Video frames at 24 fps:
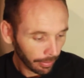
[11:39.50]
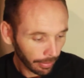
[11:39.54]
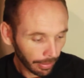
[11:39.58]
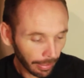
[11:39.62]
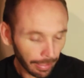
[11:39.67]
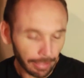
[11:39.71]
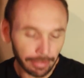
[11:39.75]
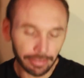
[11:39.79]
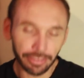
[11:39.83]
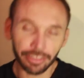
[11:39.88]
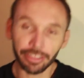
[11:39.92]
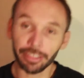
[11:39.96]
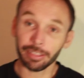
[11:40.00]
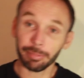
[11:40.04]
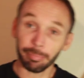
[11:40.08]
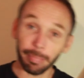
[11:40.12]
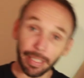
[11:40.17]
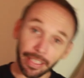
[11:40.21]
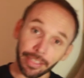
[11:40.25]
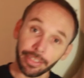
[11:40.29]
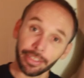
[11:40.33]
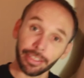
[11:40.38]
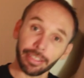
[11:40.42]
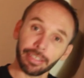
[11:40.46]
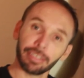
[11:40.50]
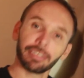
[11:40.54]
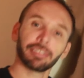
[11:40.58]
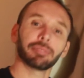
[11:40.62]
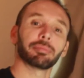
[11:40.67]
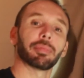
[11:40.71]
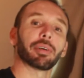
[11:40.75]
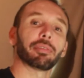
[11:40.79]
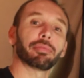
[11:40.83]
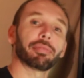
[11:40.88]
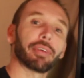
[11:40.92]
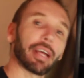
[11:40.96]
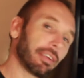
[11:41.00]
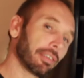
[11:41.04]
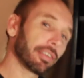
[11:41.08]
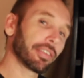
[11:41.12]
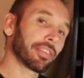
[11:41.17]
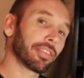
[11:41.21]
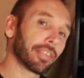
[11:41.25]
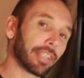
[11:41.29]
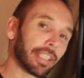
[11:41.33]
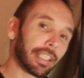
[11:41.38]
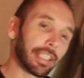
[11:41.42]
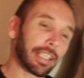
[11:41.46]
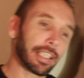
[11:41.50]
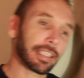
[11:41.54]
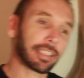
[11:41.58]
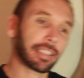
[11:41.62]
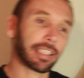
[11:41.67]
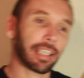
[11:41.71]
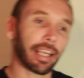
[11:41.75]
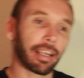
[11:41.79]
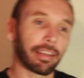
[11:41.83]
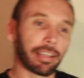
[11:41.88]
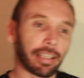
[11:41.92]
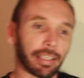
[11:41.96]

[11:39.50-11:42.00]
As just mentioned, my favorite 3DS game.